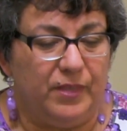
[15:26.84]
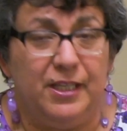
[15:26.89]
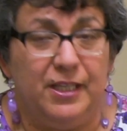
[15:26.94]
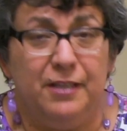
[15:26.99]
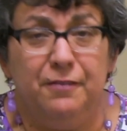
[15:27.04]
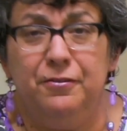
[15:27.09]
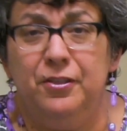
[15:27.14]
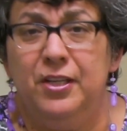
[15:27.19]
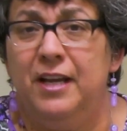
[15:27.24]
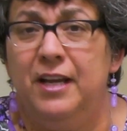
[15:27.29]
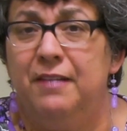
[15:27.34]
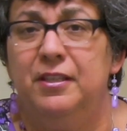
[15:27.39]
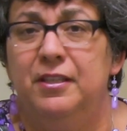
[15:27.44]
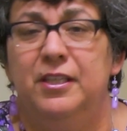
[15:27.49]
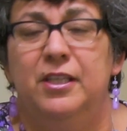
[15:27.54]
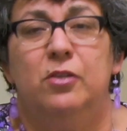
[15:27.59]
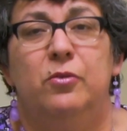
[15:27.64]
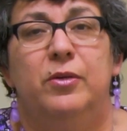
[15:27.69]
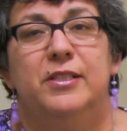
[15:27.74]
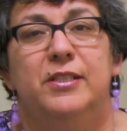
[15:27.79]
If you have
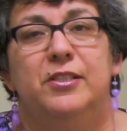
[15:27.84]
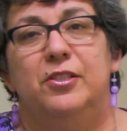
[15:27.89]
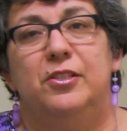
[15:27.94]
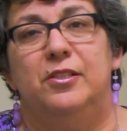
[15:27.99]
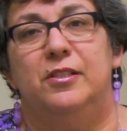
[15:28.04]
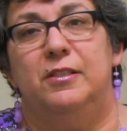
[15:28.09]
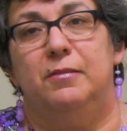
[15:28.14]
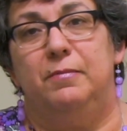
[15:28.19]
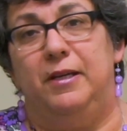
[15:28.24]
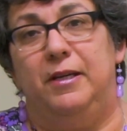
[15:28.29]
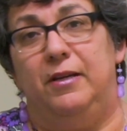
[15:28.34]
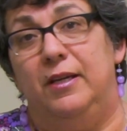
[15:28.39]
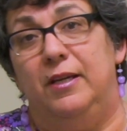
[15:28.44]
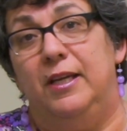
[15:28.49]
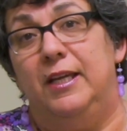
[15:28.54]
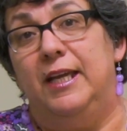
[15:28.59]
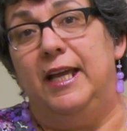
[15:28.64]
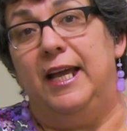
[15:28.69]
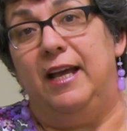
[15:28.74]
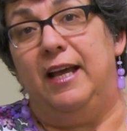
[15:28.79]
any questions about
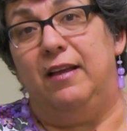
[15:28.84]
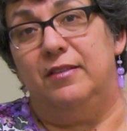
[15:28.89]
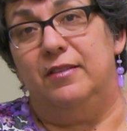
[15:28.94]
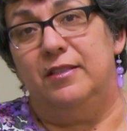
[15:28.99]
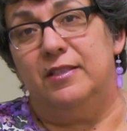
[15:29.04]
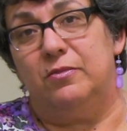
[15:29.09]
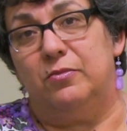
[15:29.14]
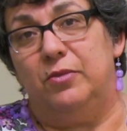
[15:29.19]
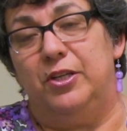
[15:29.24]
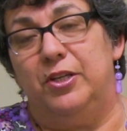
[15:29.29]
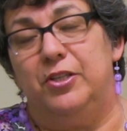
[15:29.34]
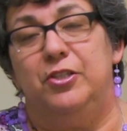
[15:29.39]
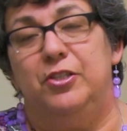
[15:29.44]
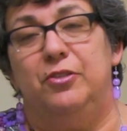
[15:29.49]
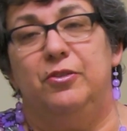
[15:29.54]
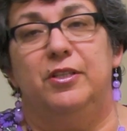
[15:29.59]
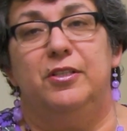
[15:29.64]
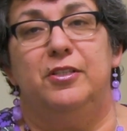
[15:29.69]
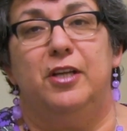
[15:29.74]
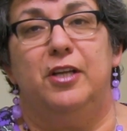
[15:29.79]
how this works,
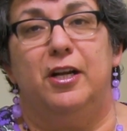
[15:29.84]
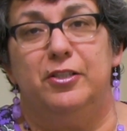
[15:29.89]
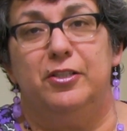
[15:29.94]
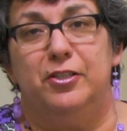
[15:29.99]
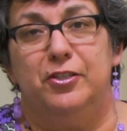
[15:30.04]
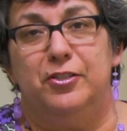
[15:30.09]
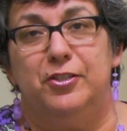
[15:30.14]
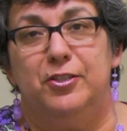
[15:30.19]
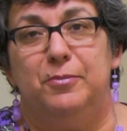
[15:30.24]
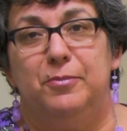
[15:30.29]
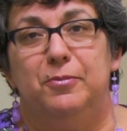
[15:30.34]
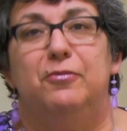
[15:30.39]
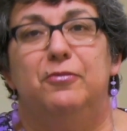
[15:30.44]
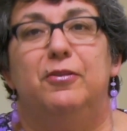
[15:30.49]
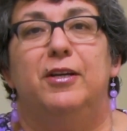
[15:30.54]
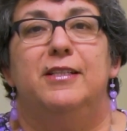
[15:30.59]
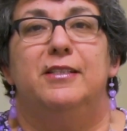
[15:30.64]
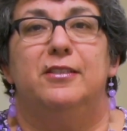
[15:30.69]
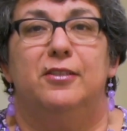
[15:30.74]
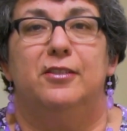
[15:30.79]
you can talk to your
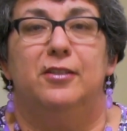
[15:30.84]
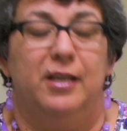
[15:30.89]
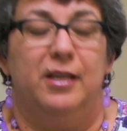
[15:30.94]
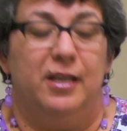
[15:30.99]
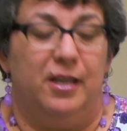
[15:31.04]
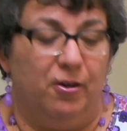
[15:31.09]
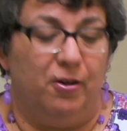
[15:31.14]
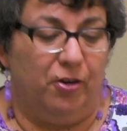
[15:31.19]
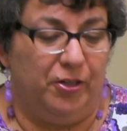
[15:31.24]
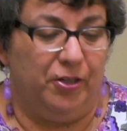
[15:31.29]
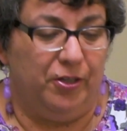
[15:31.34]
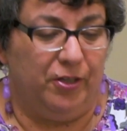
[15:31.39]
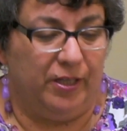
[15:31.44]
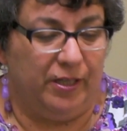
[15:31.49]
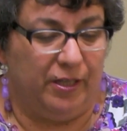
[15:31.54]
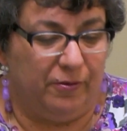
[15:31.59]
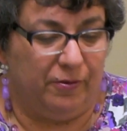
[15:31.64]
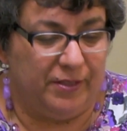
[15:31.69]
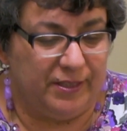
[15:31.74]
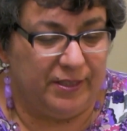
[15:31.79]
supervisor, or you
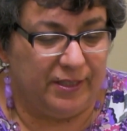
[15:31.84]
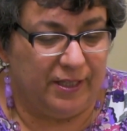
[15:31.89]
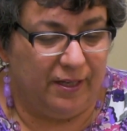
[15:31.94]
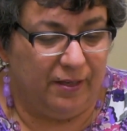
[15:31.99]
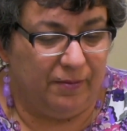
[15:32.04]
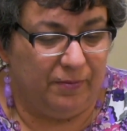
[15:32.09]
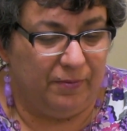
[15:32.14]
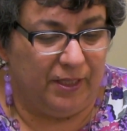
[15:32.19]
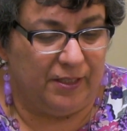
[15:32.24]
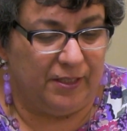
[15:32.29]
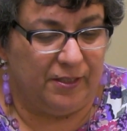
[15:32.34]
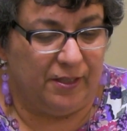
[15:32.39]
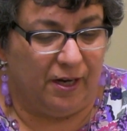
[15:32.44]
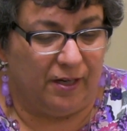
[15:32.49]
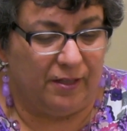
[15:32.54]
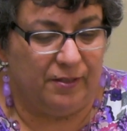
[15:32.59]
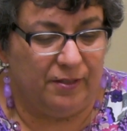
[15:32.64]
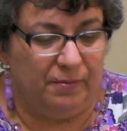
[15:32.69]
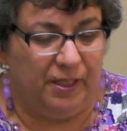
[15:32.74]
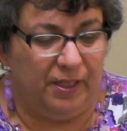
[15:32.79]
can always come and
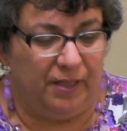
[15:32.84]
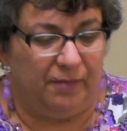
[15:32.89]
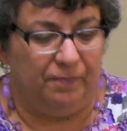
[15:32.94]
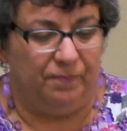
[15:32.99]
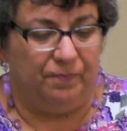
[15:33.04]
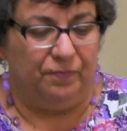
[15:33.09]
talk to me.